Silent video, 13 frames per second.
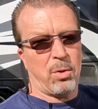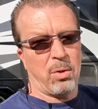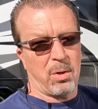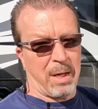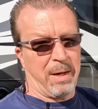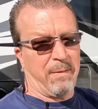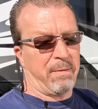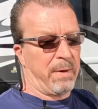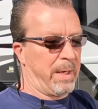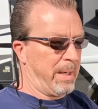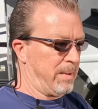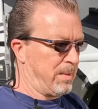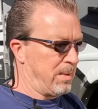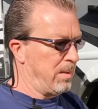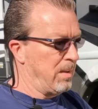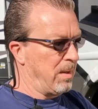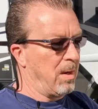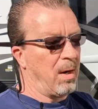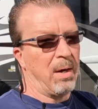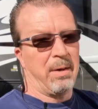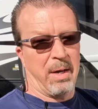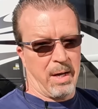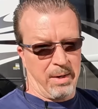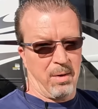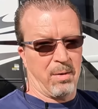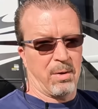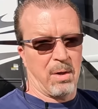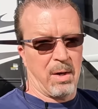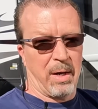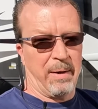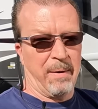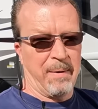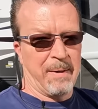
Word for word: life is not on the line.